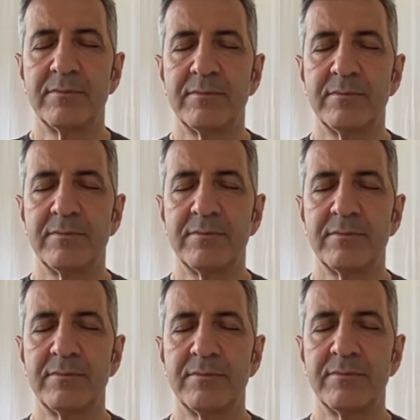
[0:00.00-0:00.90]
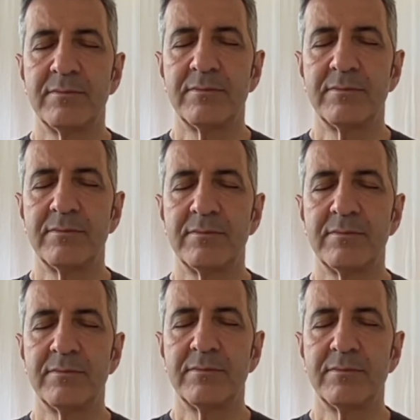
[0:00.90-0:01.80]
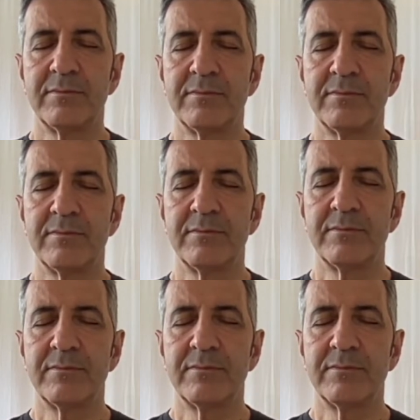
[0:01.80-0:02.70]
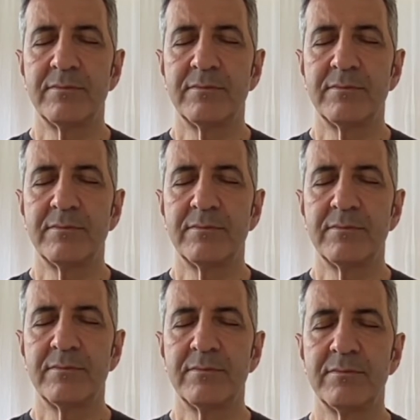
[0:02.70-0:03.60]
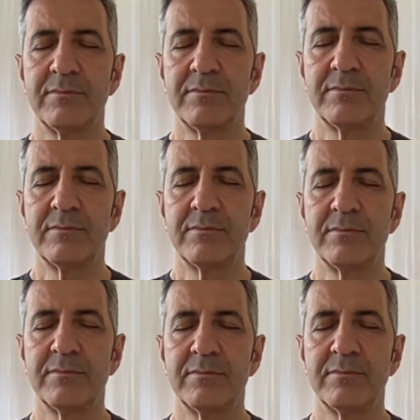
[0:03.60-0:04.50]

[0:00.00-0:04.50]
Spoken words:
No one is speaking in this clip.